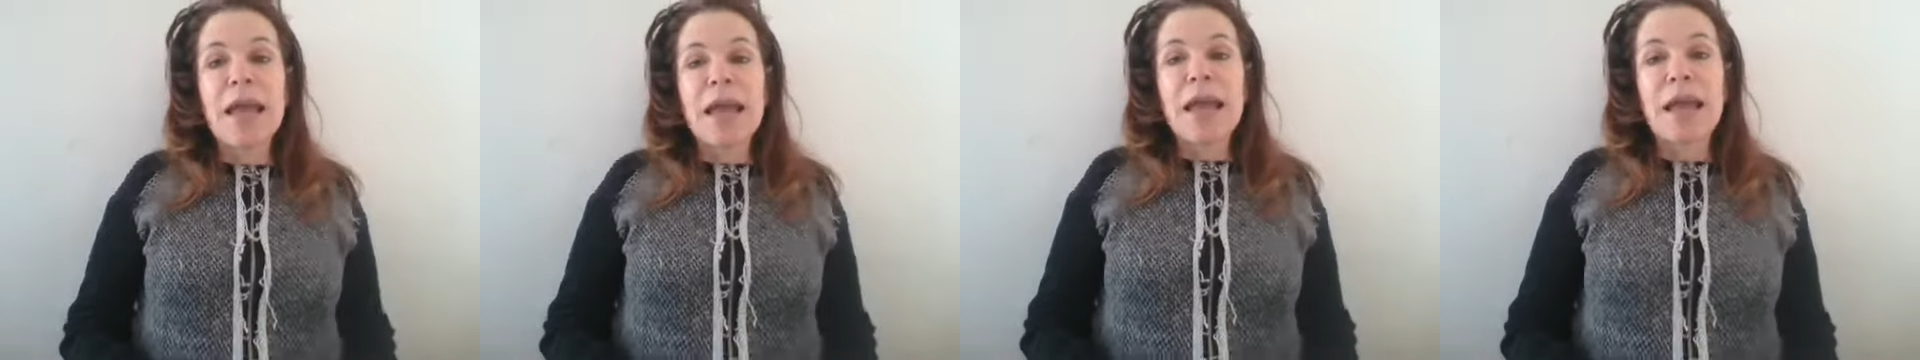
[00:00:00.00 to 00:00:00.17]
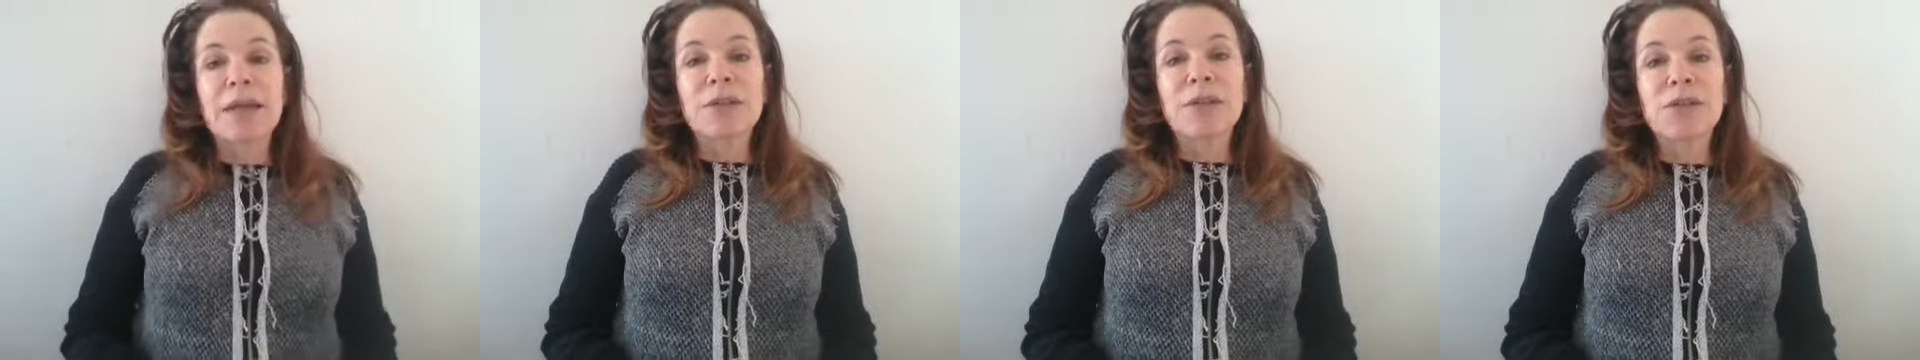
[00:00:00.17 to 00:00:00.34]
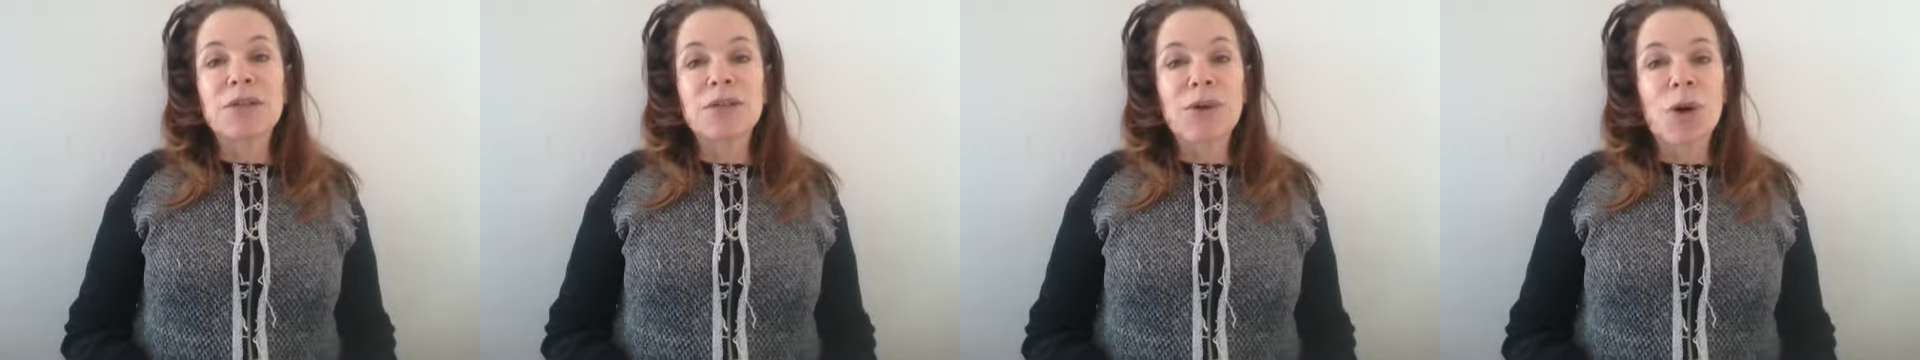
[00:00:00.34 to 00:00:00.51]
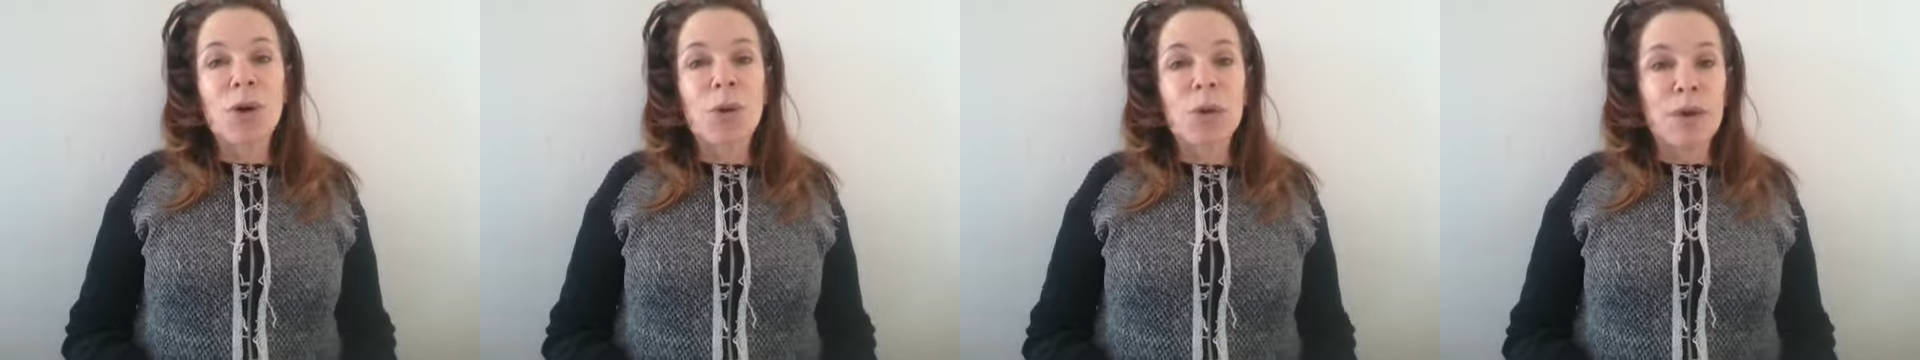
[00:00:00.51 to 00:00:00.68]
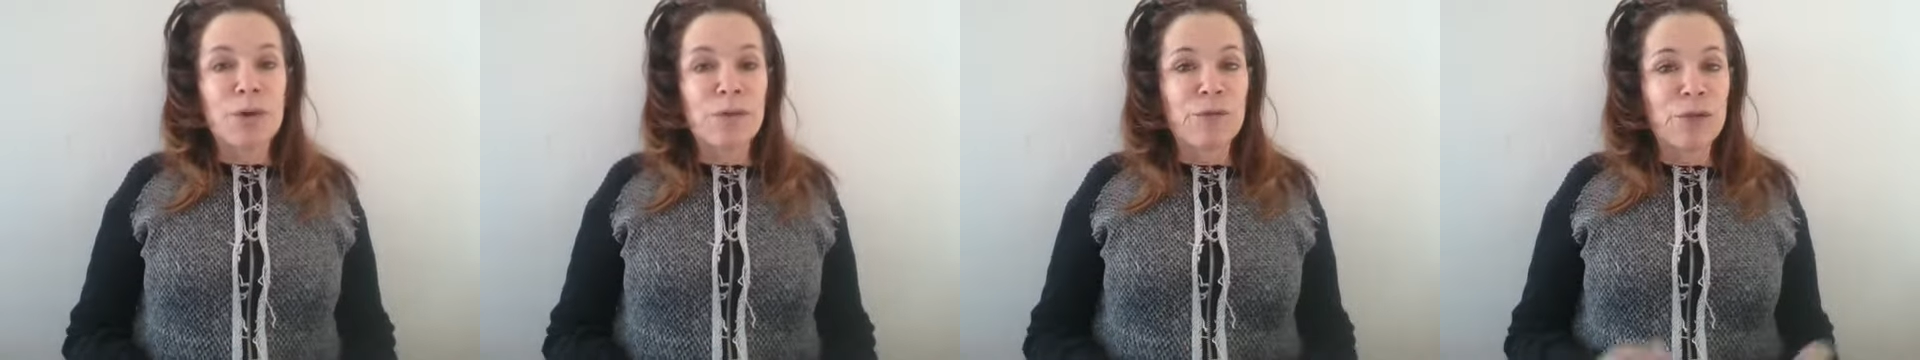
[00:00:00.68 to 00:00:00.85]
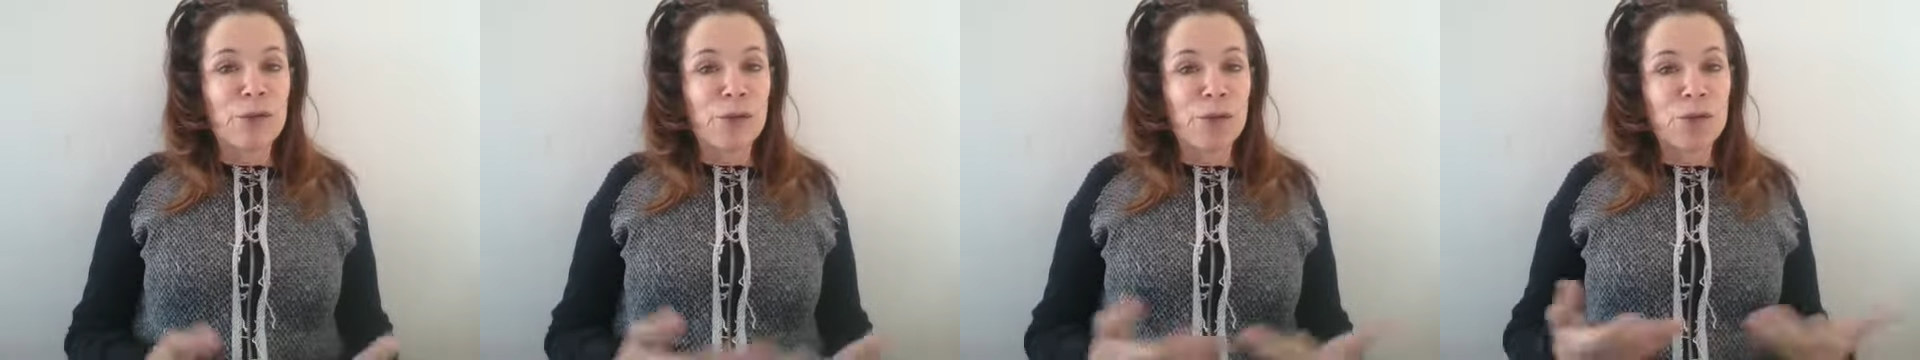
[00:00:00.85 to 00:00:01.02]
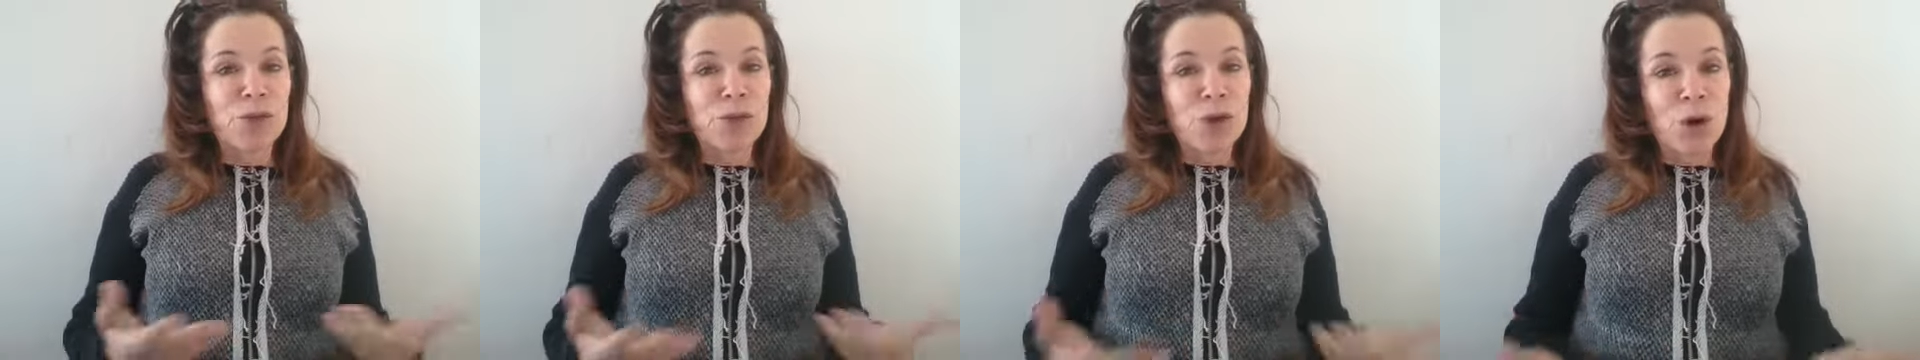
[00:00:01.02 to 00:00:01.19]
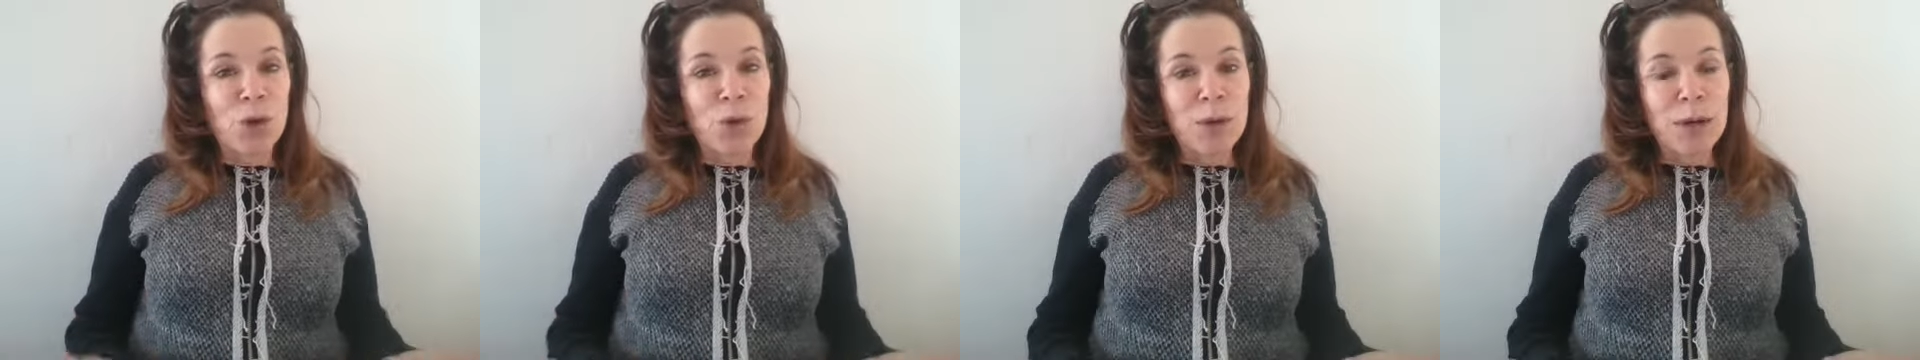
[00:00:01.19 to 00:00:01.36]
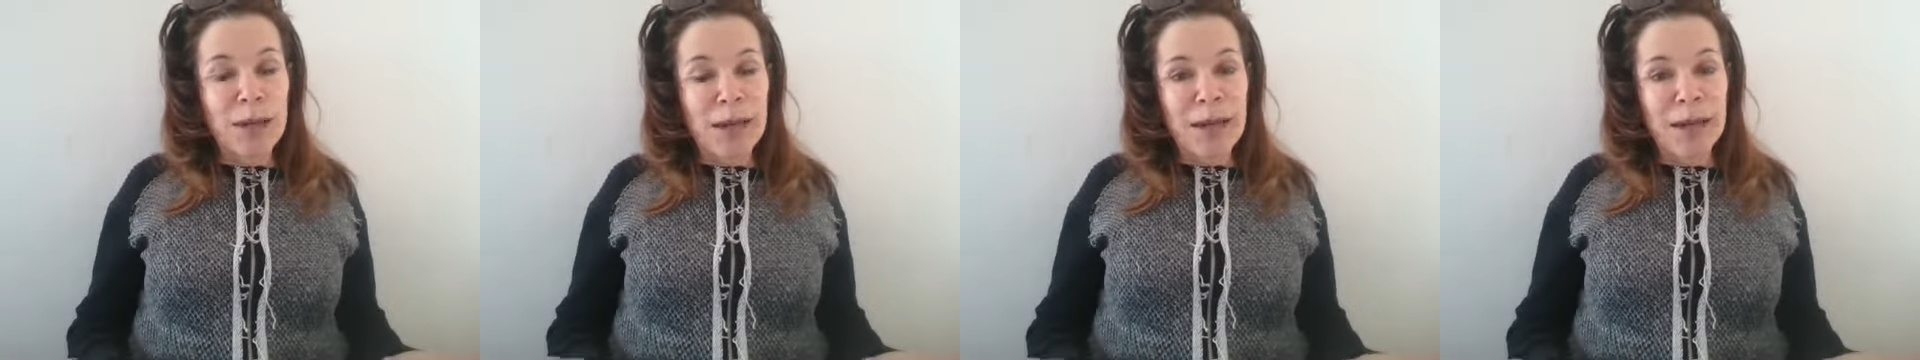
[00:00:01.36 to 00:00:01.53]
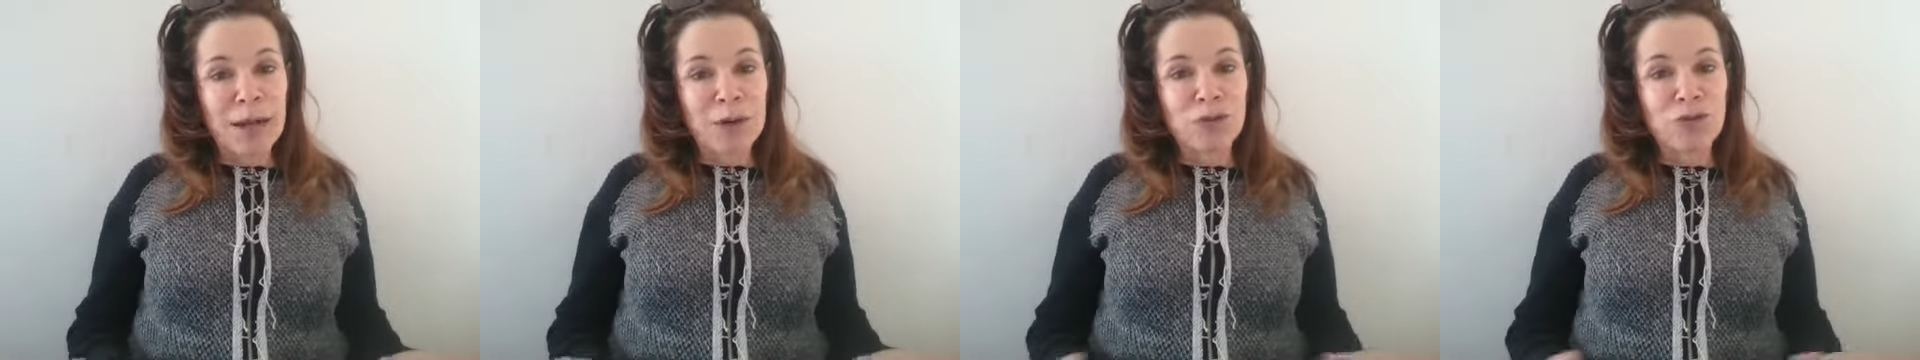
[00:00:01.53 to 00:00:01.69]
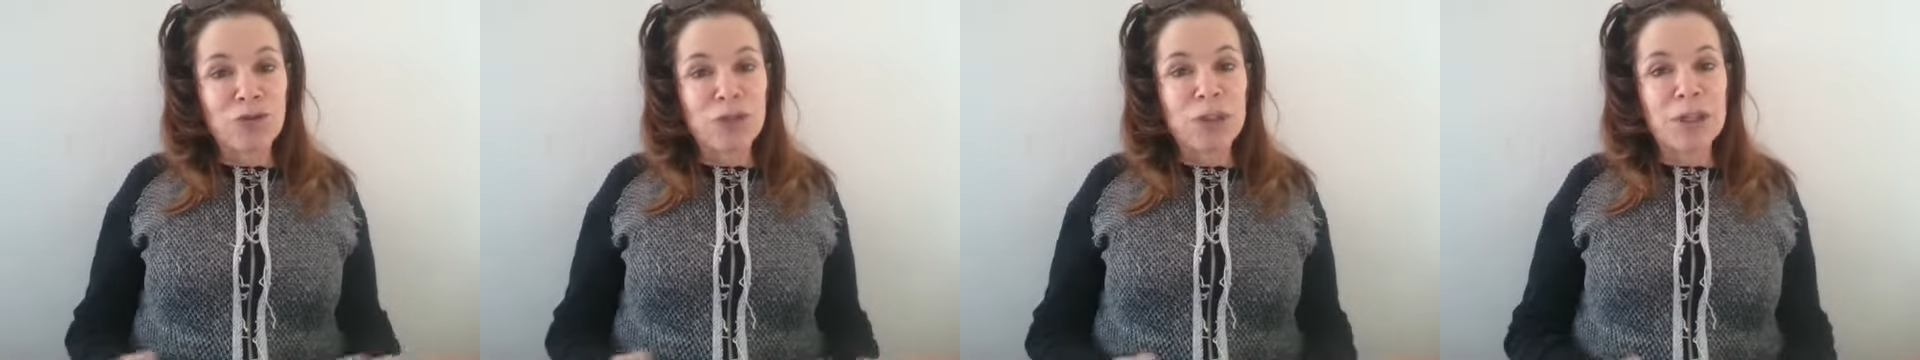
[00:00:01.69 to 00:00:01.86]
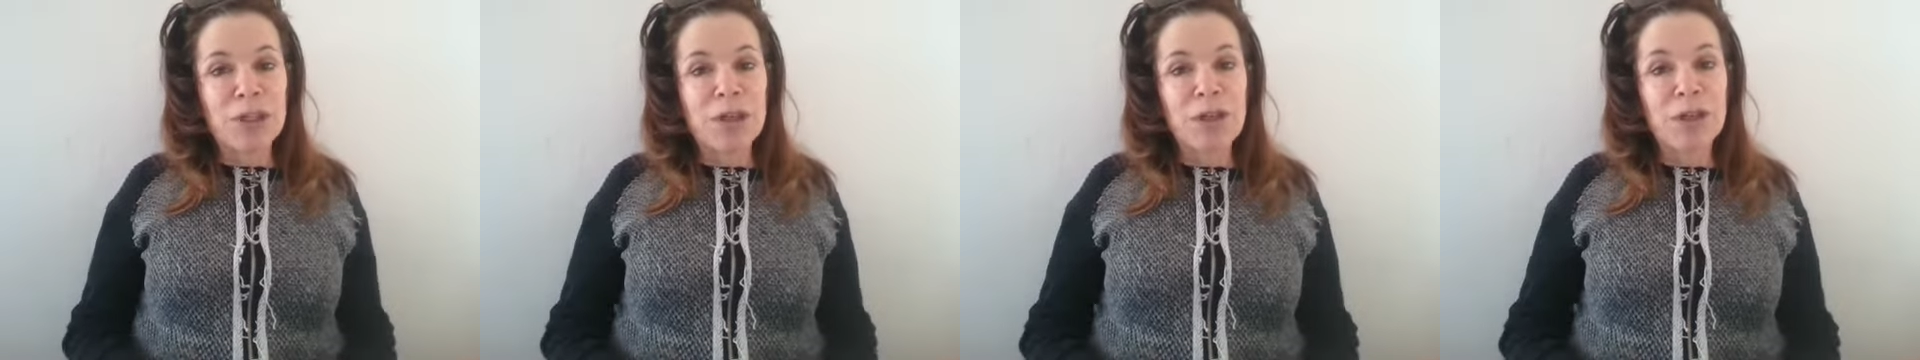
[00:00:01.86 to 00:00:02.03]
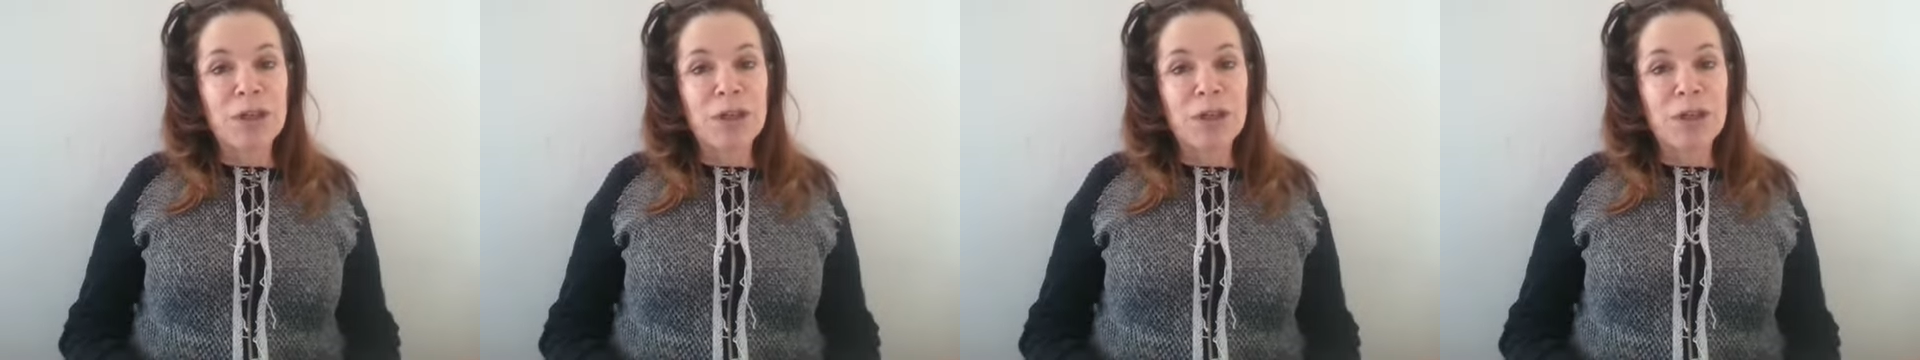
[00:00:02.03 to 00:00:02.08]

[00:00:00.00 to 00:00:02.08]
And so if you don't actually